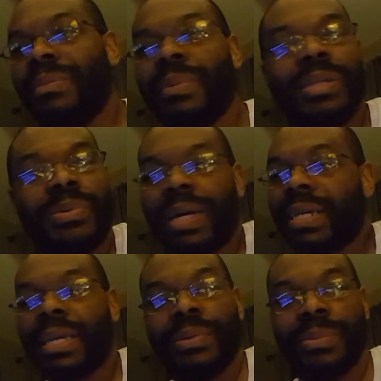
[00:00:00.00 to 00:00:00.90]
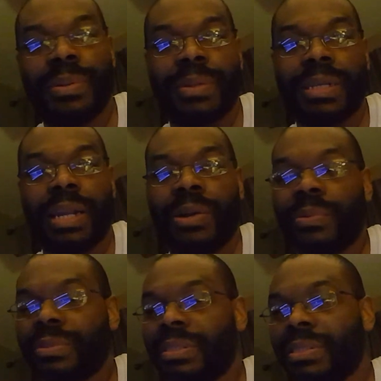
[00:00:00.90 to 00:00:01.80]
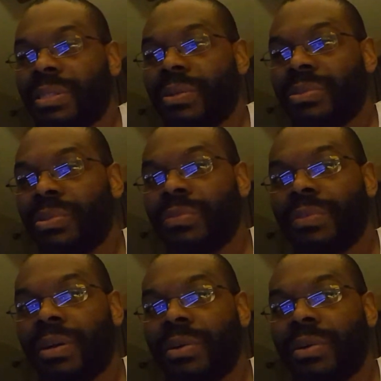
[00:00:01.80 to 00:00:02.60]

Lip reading: But anyway, I can't remember. And I don't want this to go too far